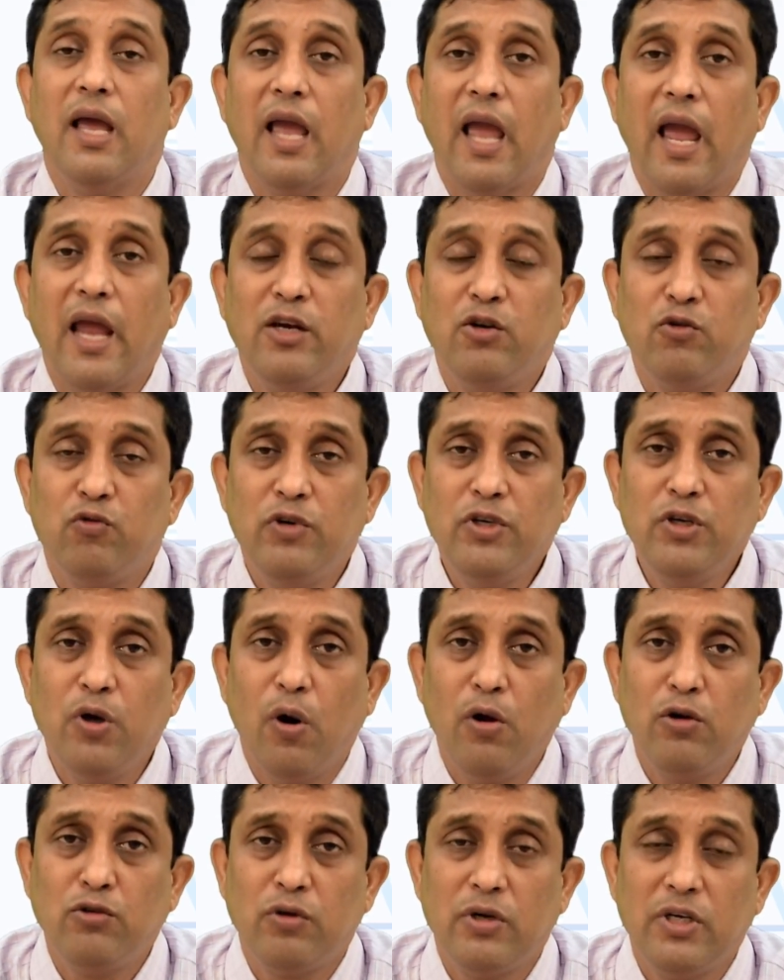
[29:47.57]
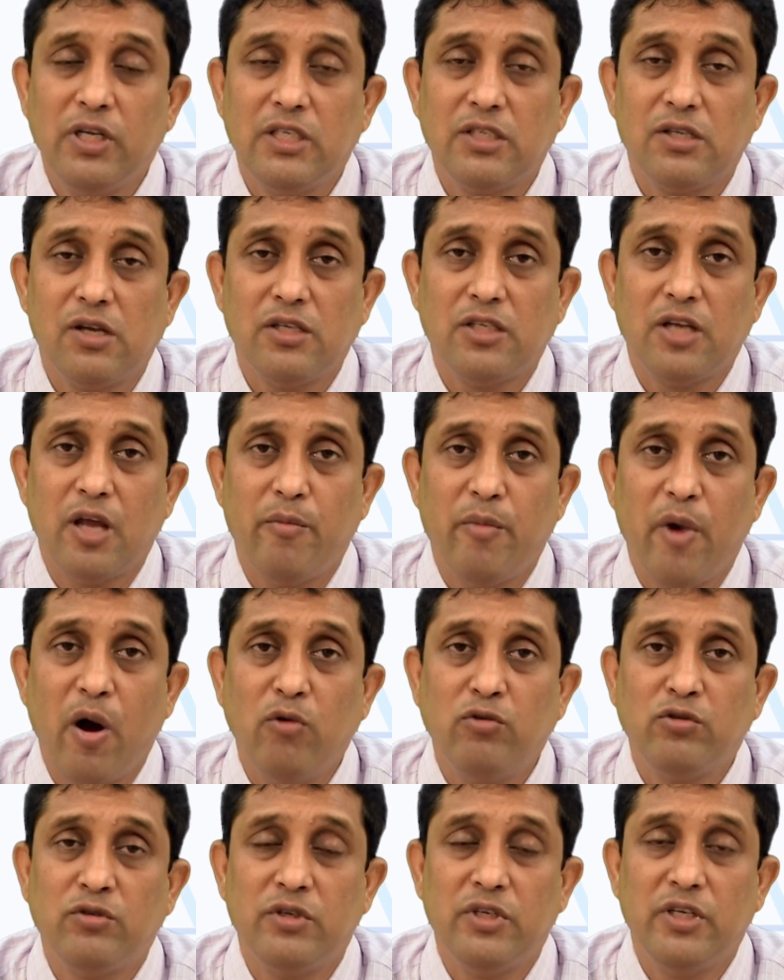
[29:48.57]
and we also discussed
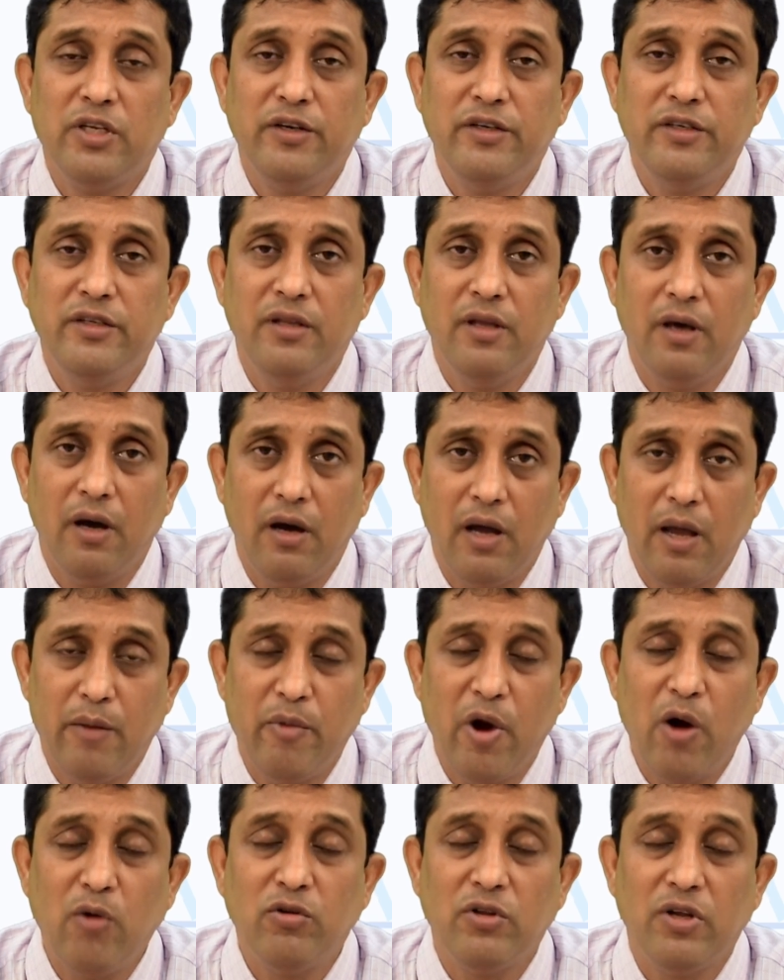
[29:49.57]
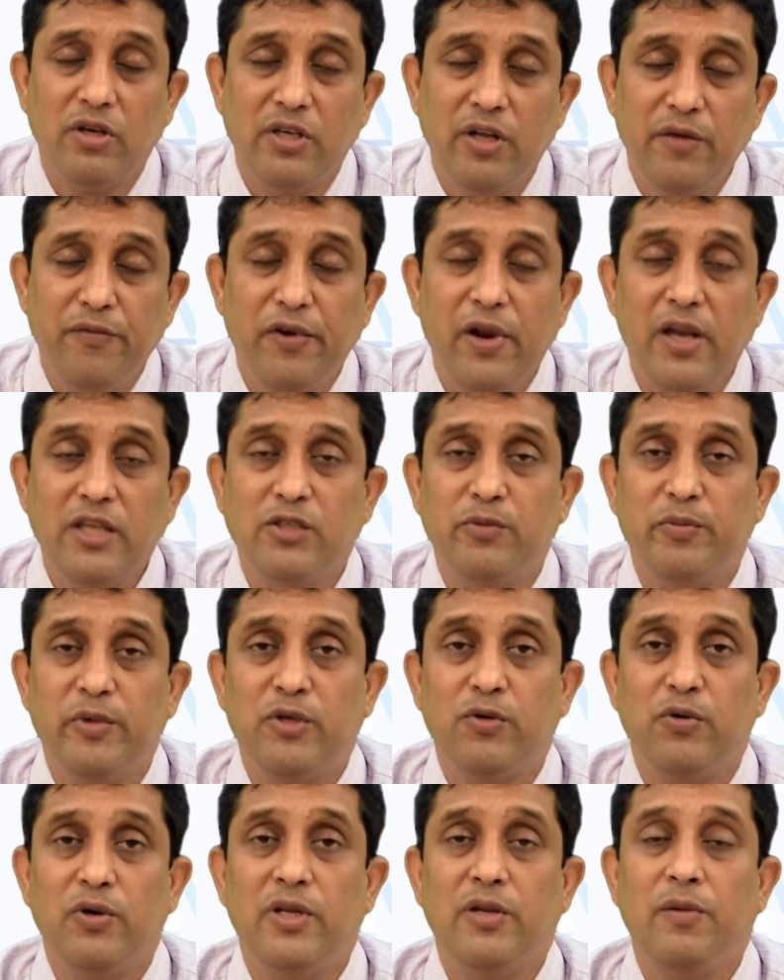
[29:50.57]
about the difference
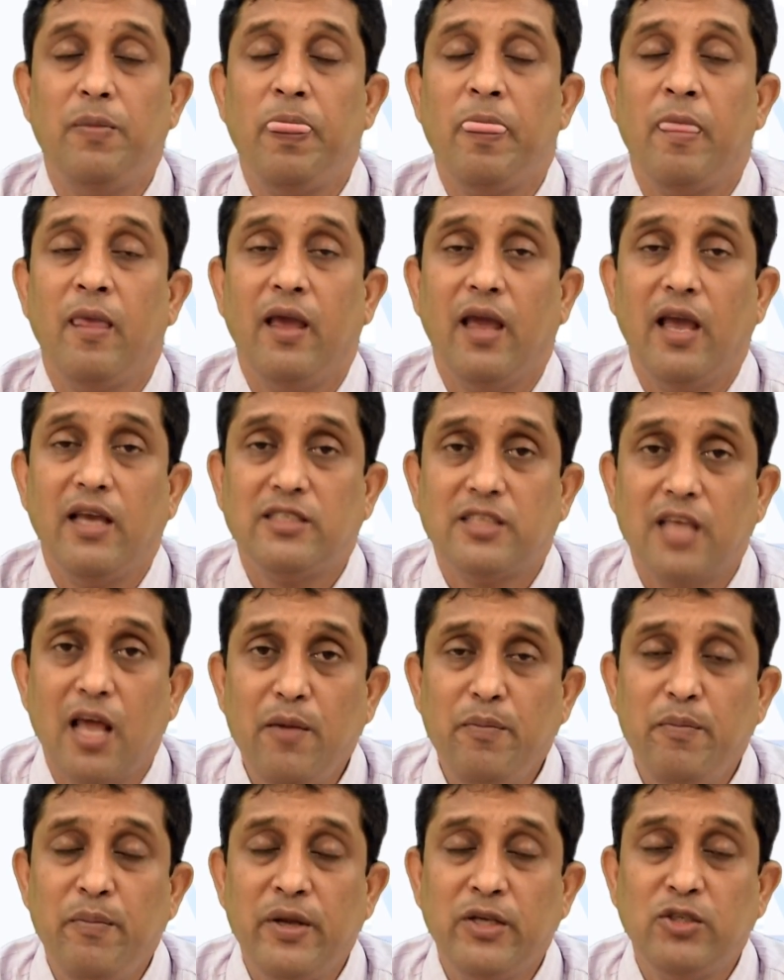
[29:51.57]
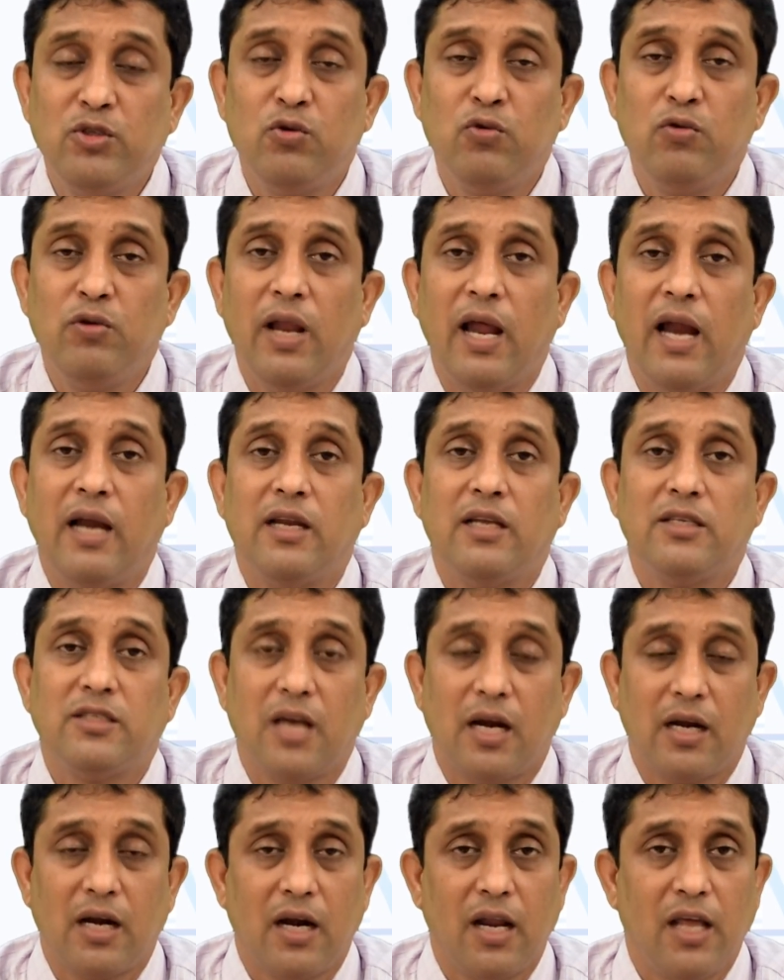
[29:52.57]
between a self-made tool and a
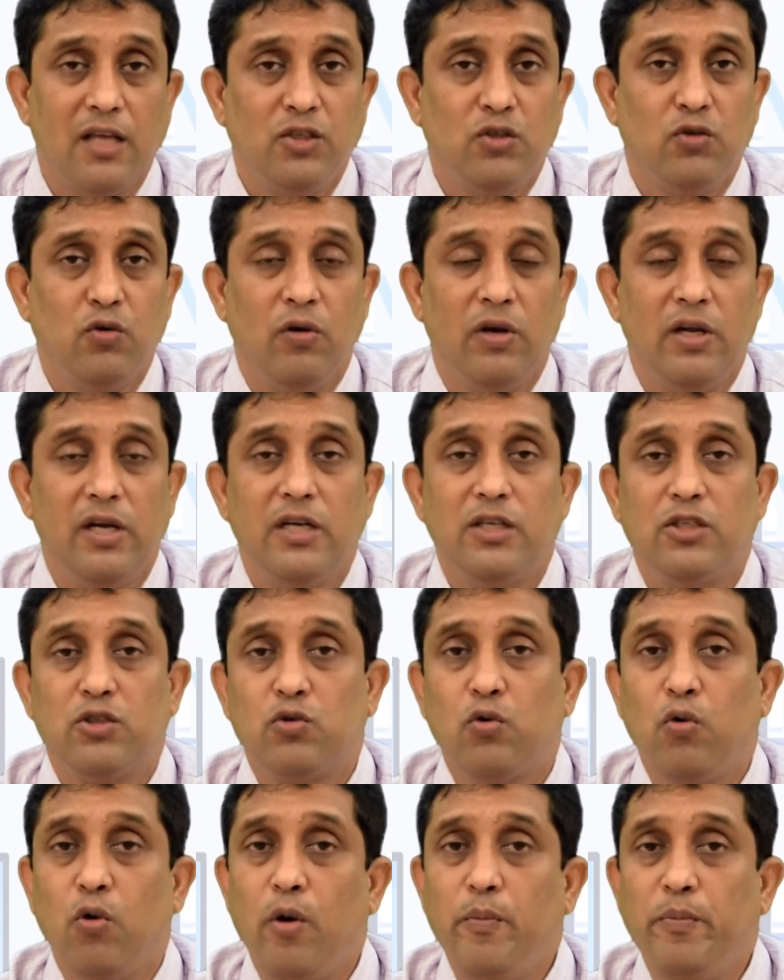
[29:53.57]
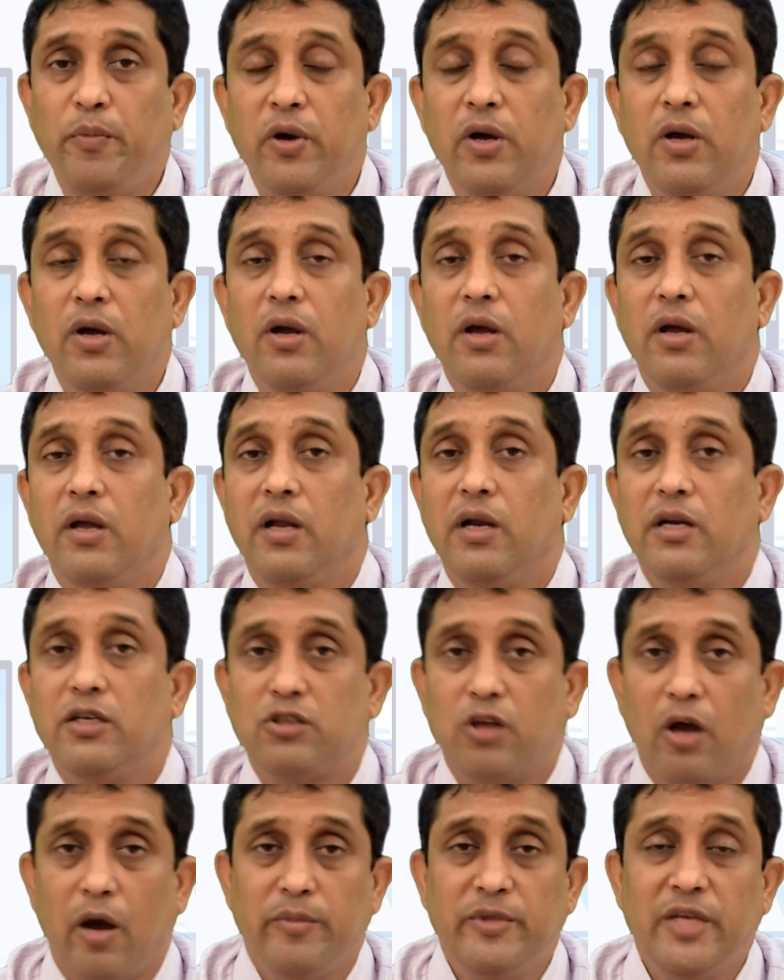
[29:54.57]
standardized tool, its scope,
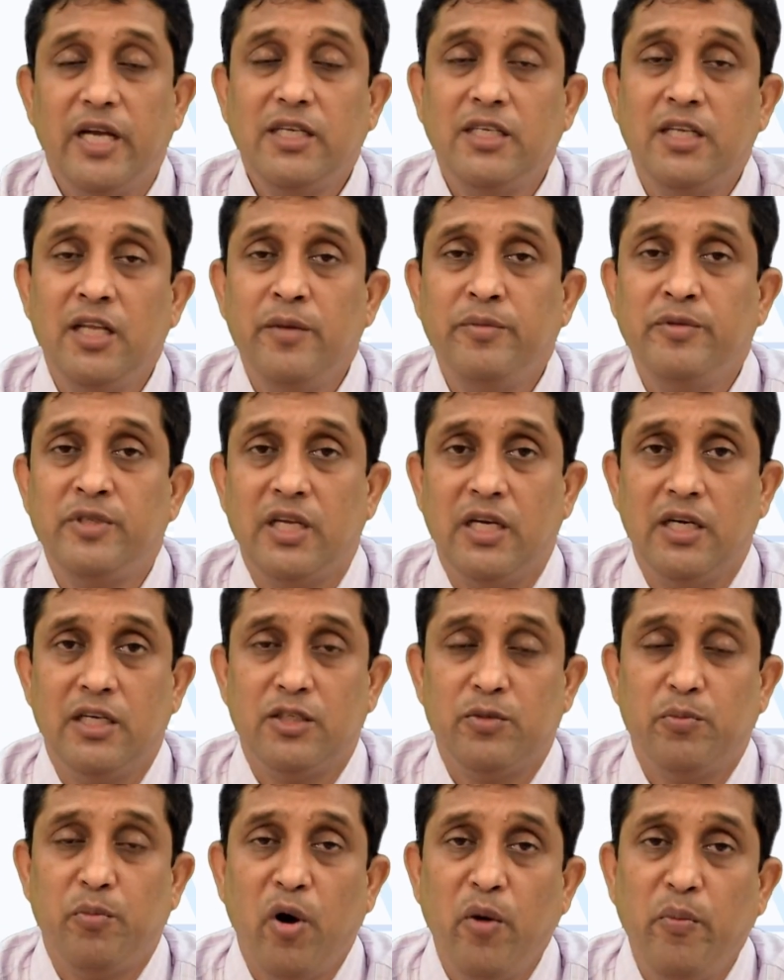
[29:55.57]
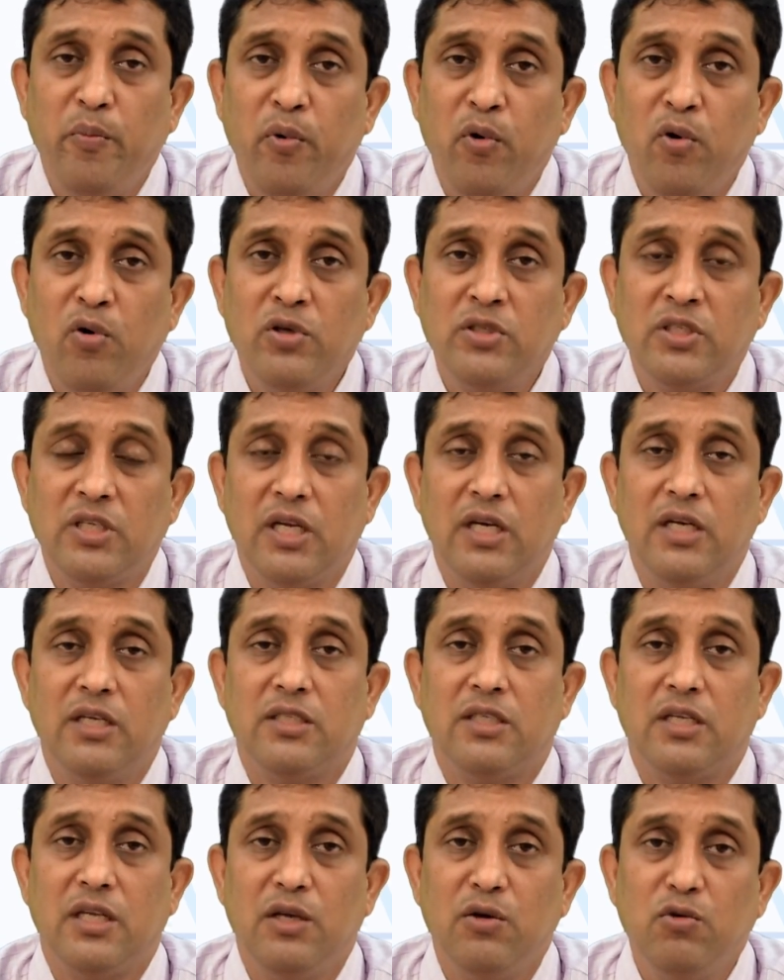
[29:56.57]
its objectives, its purpose, its
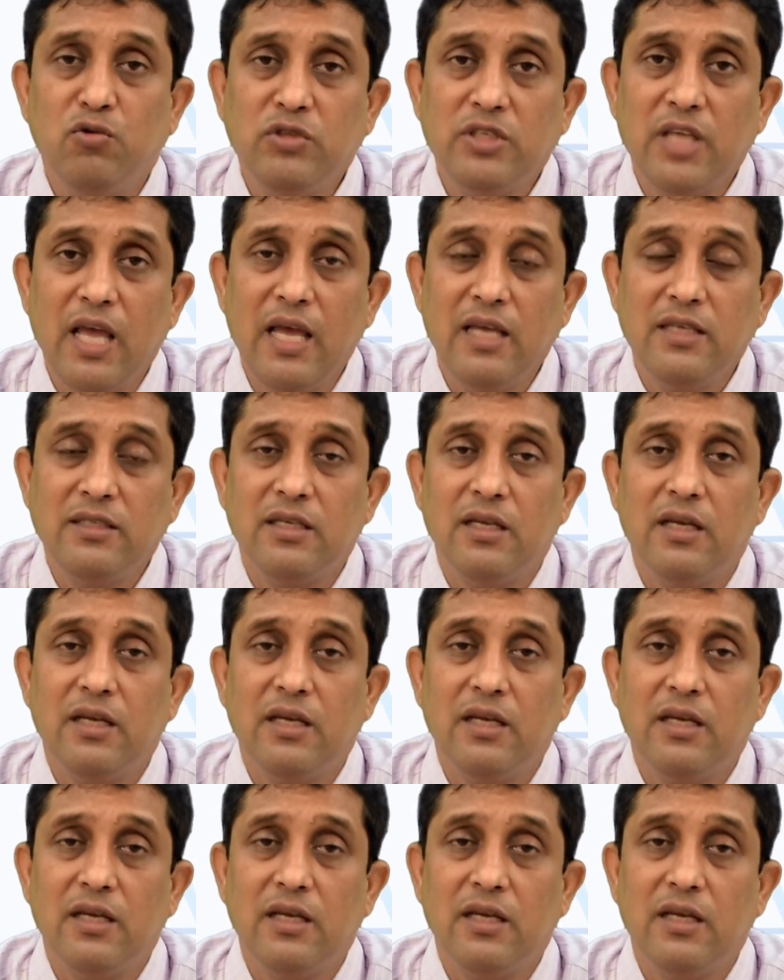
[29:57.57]
uses,